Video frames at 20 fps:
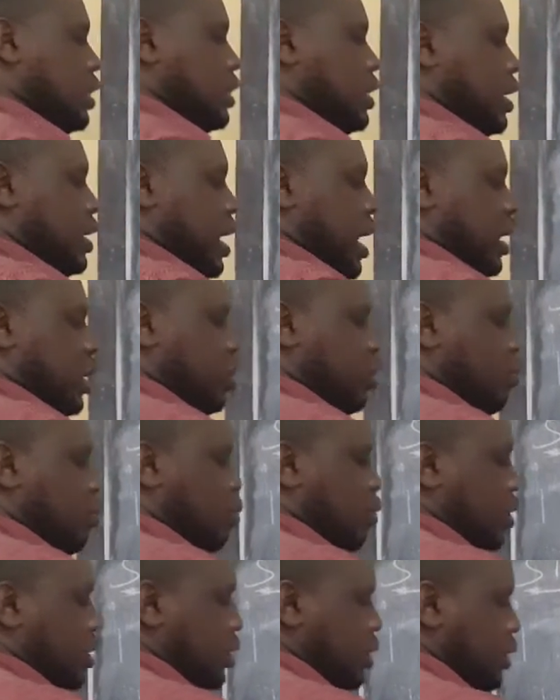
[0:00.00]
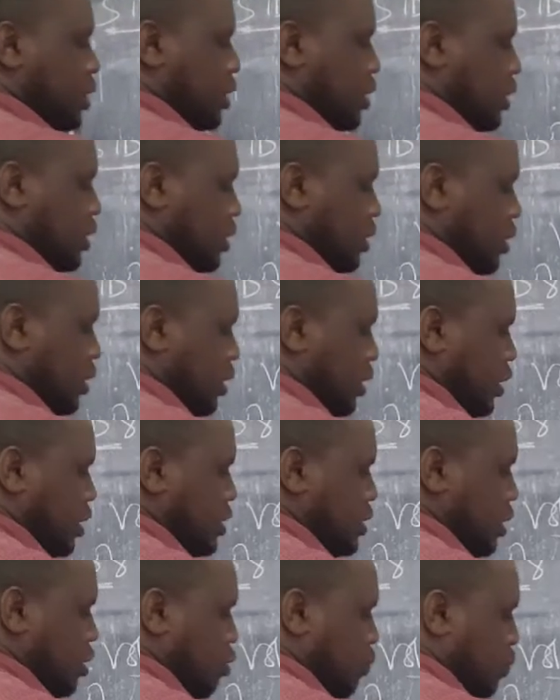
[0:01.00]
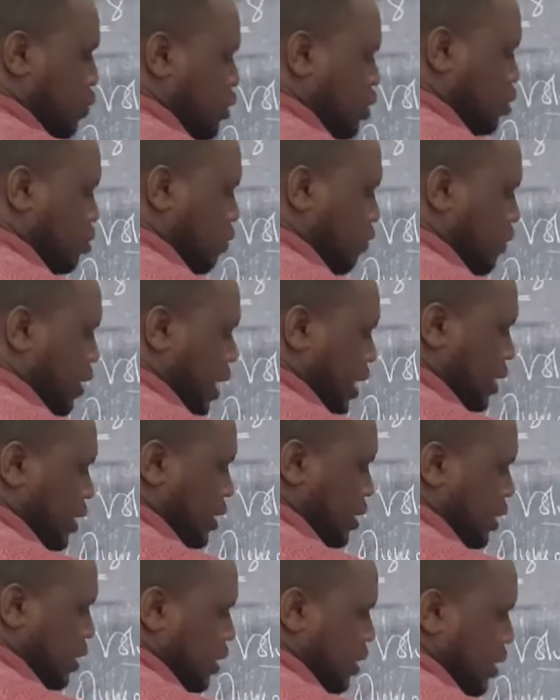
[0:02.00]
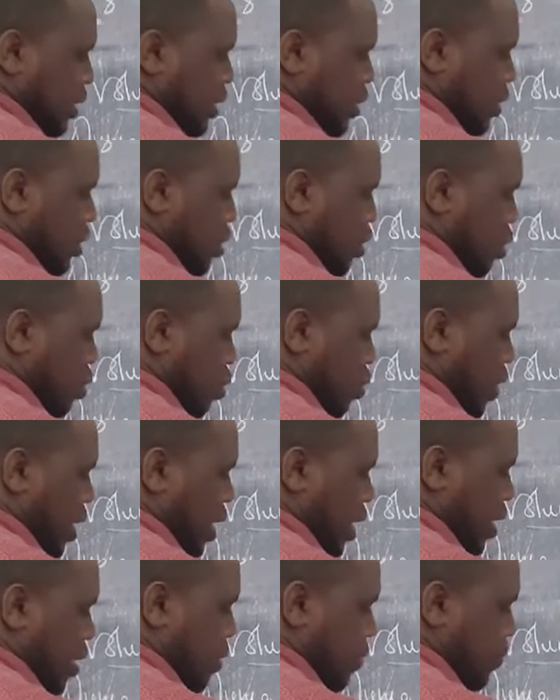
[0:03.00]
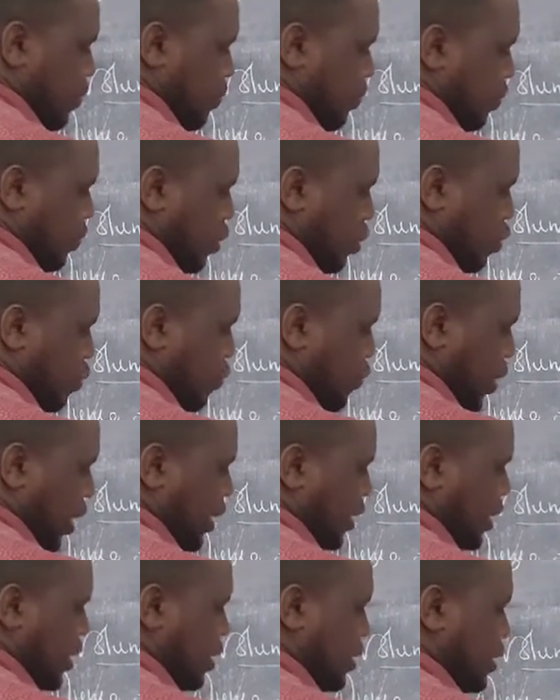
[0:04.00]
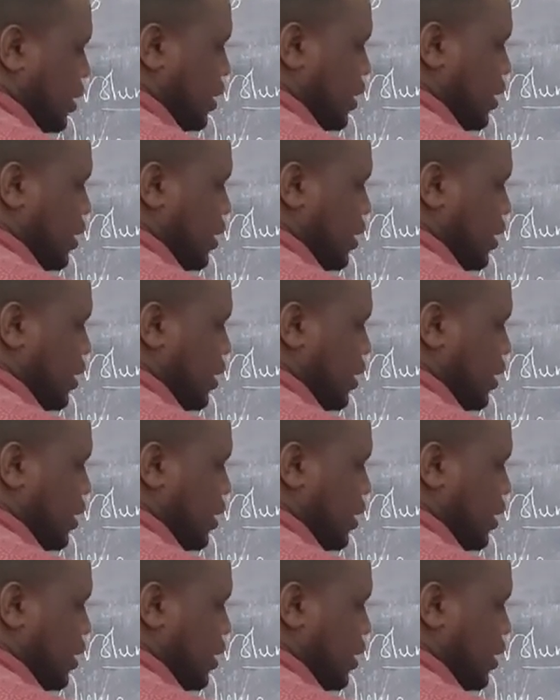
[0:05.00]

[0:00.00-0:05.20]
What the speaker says: Then a cuboid is an opposite of that, where you find that